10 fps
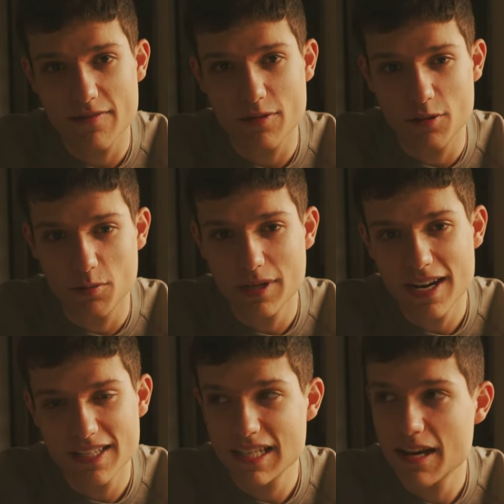after doing an
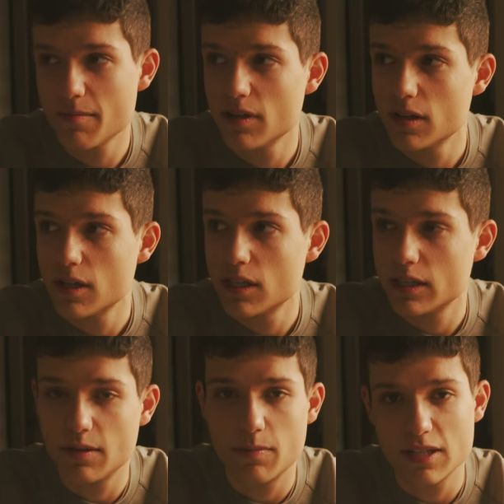exam,
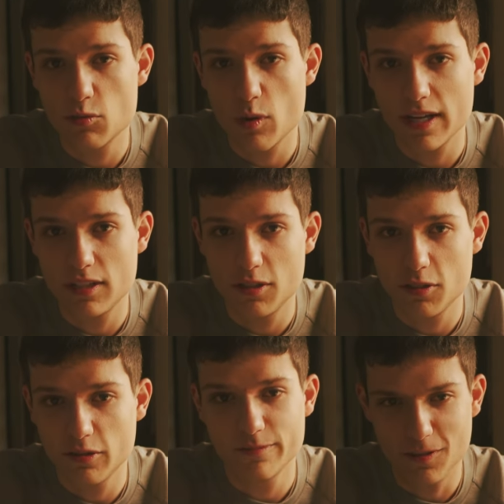the best way
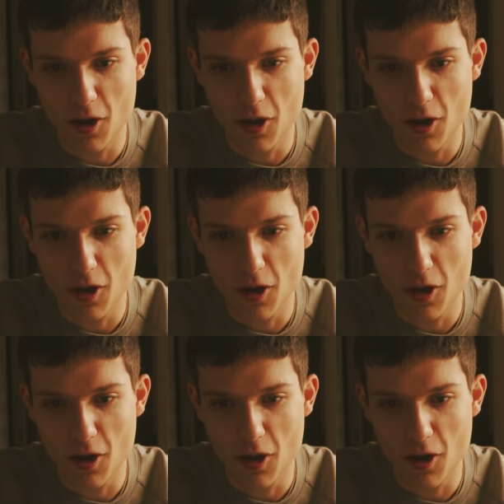to